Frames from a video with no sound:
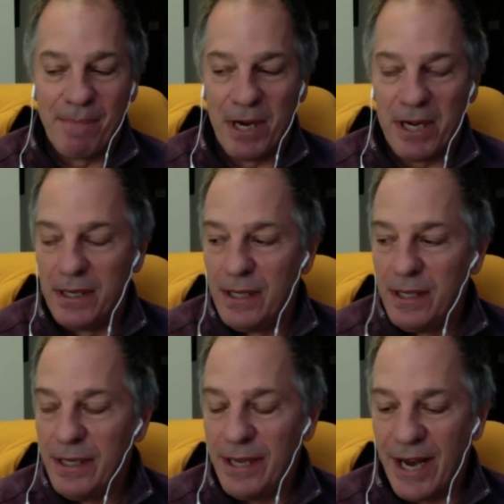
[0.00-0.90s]
But
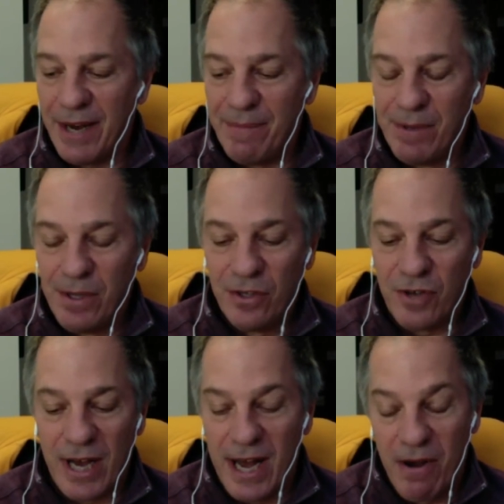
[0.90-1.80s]

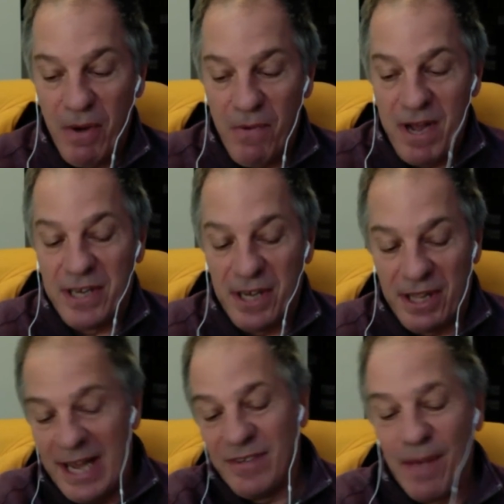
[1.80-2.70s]
so I only went to
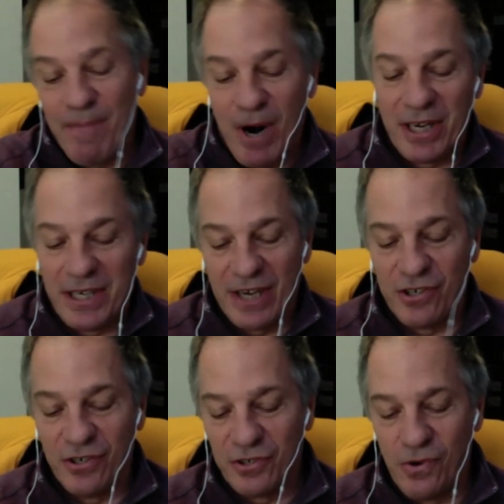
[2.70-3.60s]
landscape
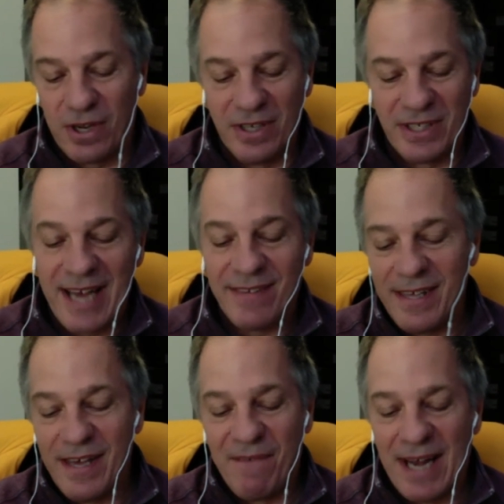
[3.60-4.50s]
architecture school because that's
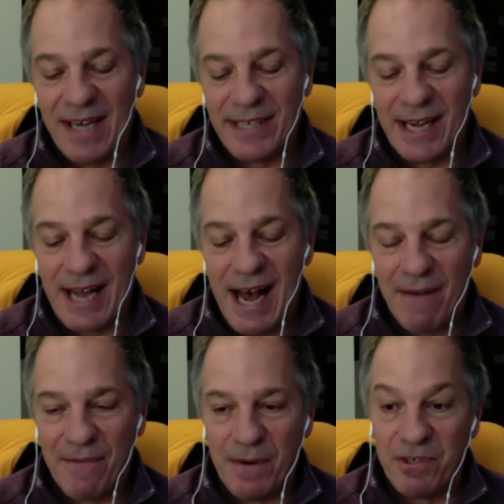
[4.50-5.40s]
the advice I
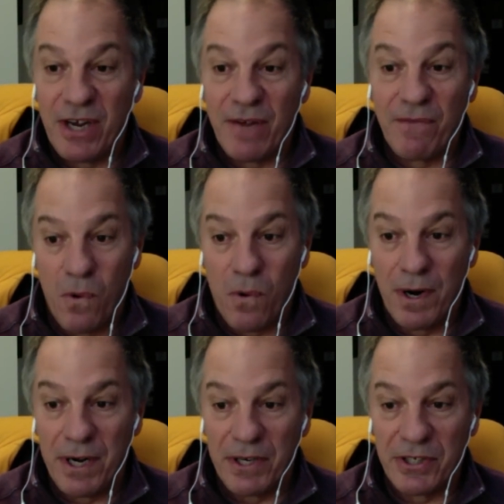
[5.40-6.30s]
got from Jeff
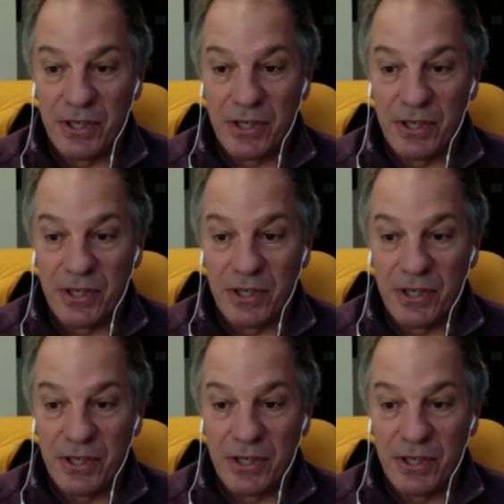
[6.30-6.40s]
Cornish,